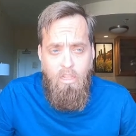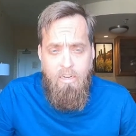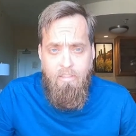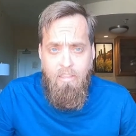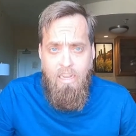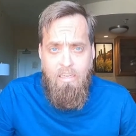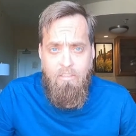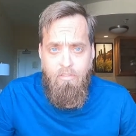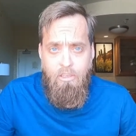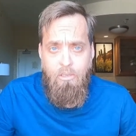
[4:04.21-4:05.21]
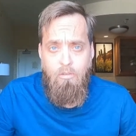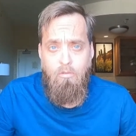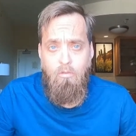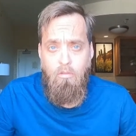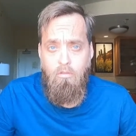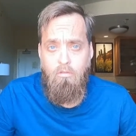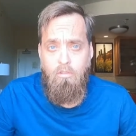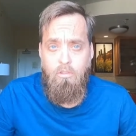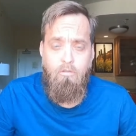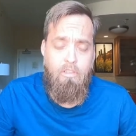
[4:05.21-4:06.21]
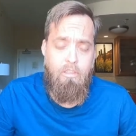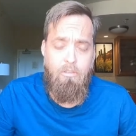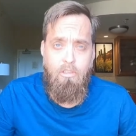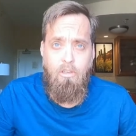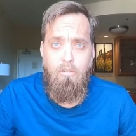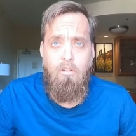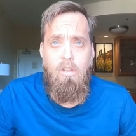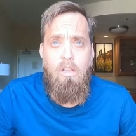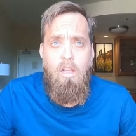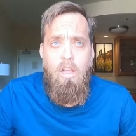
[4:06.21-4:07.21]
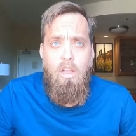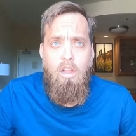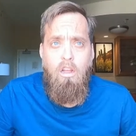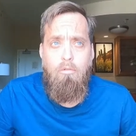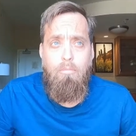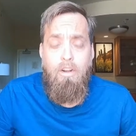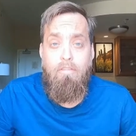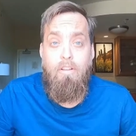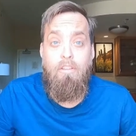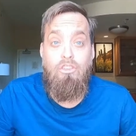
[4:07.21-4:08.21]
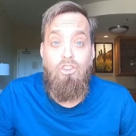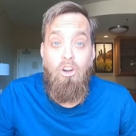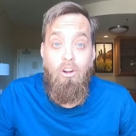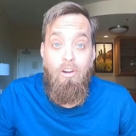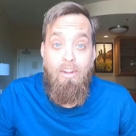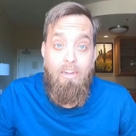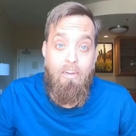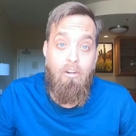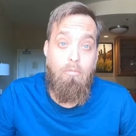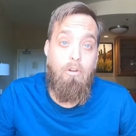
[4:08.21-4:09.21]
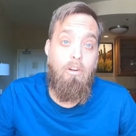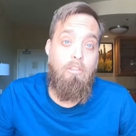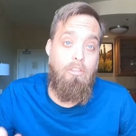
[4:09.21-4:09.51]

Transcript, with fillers: in the last video or two videos ago. Um, but I found this chart right here, I'll put it on the